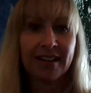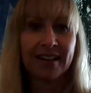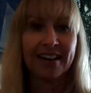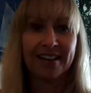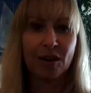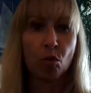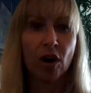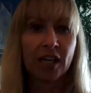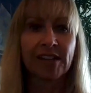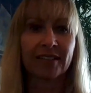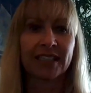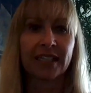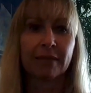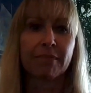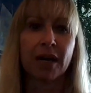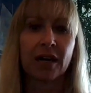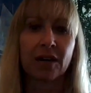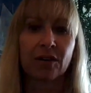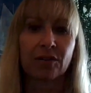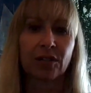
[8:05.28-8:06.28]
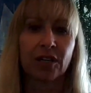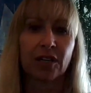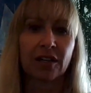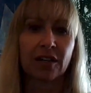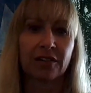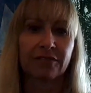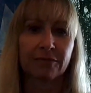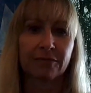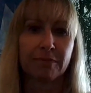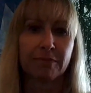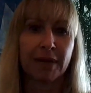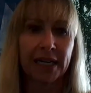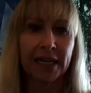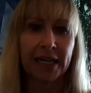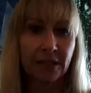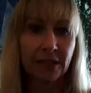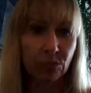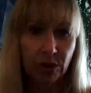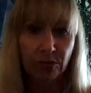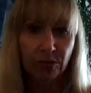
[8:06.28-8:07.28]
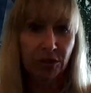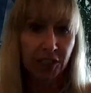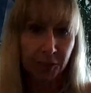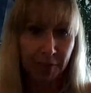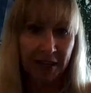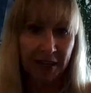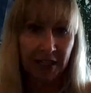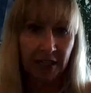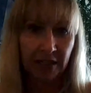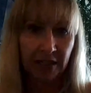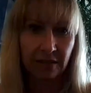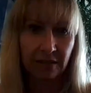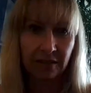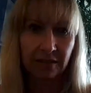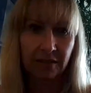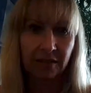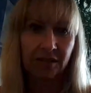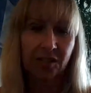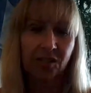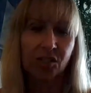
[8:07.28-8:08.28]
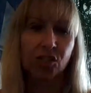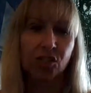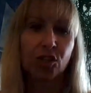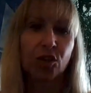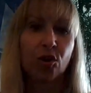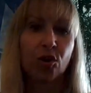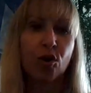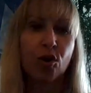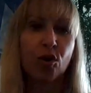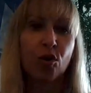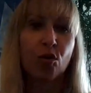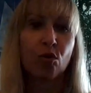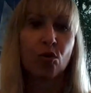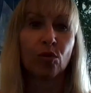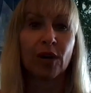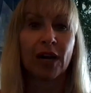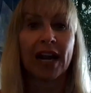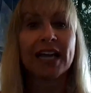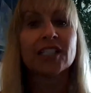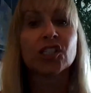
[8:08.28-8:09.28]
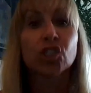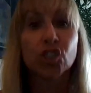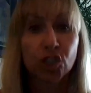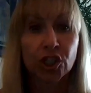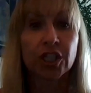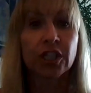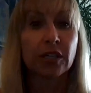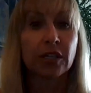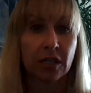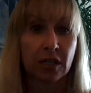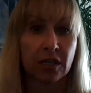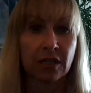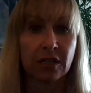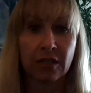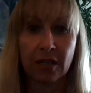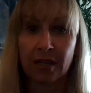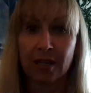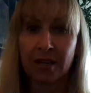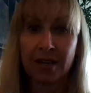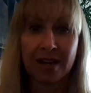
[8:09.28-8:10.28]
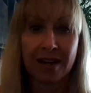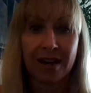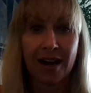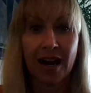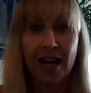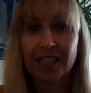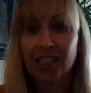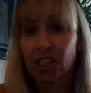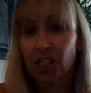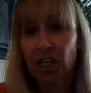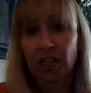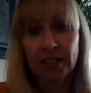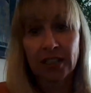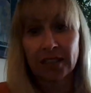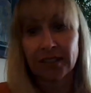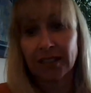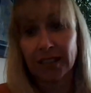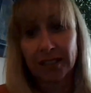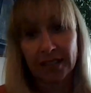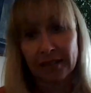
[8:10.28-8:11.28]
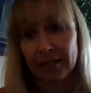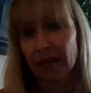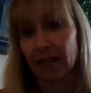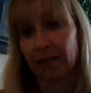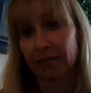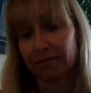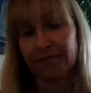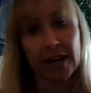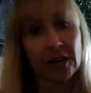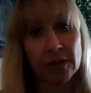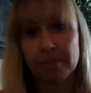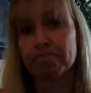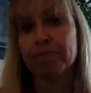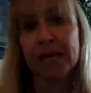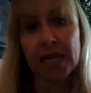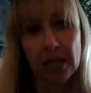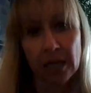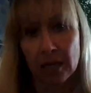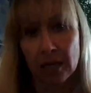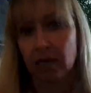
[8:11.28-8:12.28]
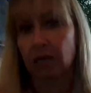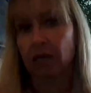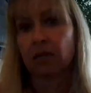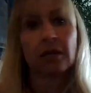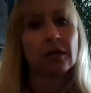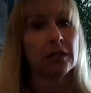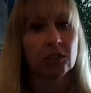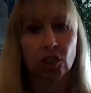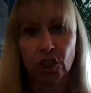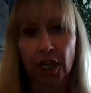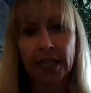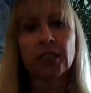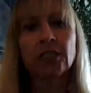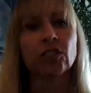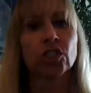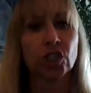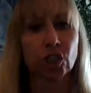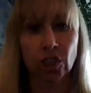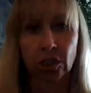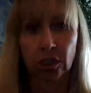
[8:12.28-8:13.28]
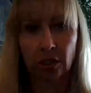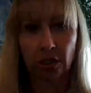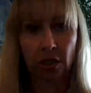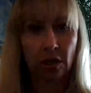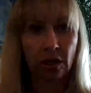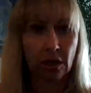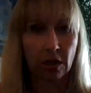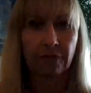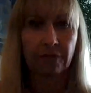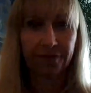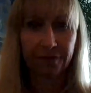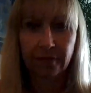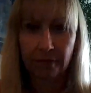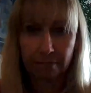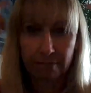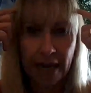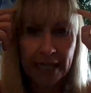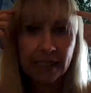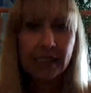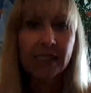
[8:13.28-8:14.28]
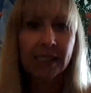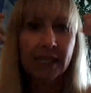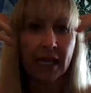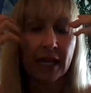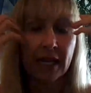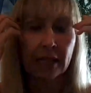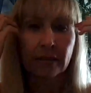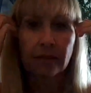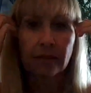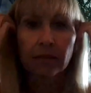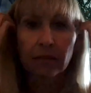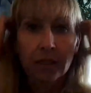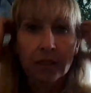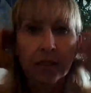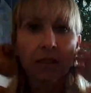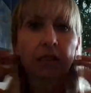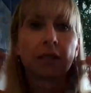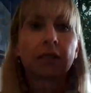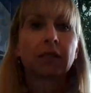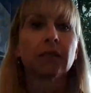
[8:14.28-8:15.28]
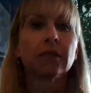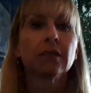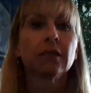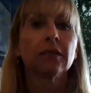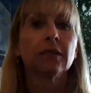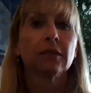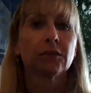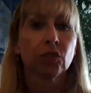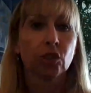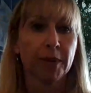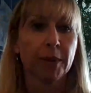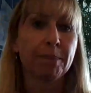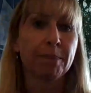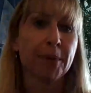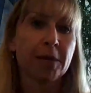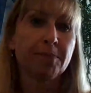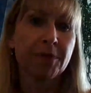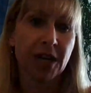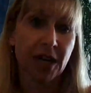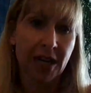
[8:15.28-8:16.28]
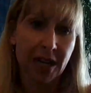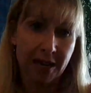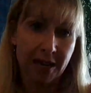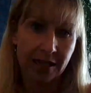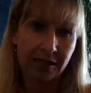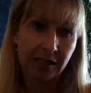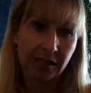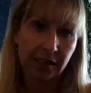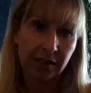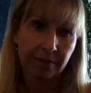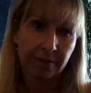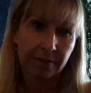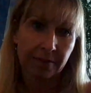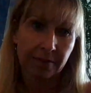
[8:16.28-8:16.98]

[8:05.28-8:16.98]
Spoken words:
was the amount of money we were spending. So last year, I started a very big change of mindset to be paperless,